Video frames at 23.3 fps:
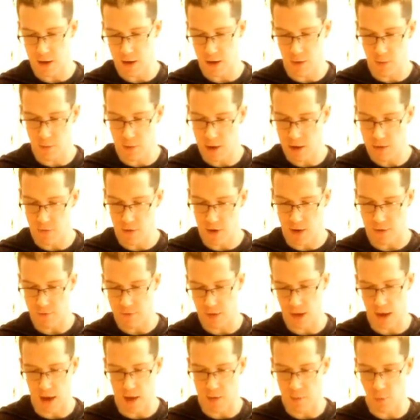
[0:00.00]
and you may even have
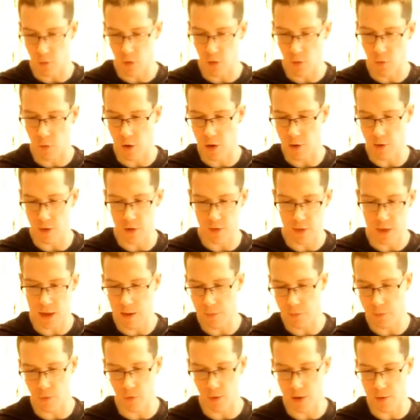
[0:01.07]
to add more water at
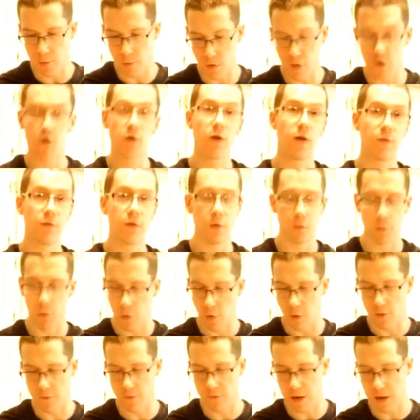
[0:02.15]
that point, which will give you
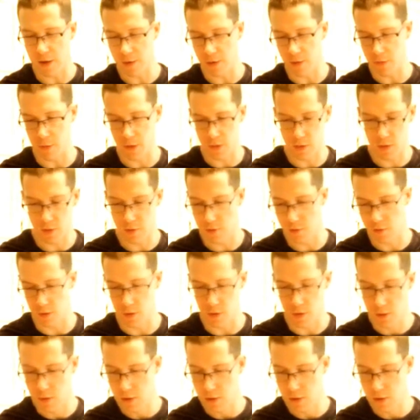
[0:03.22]
more volume in turn.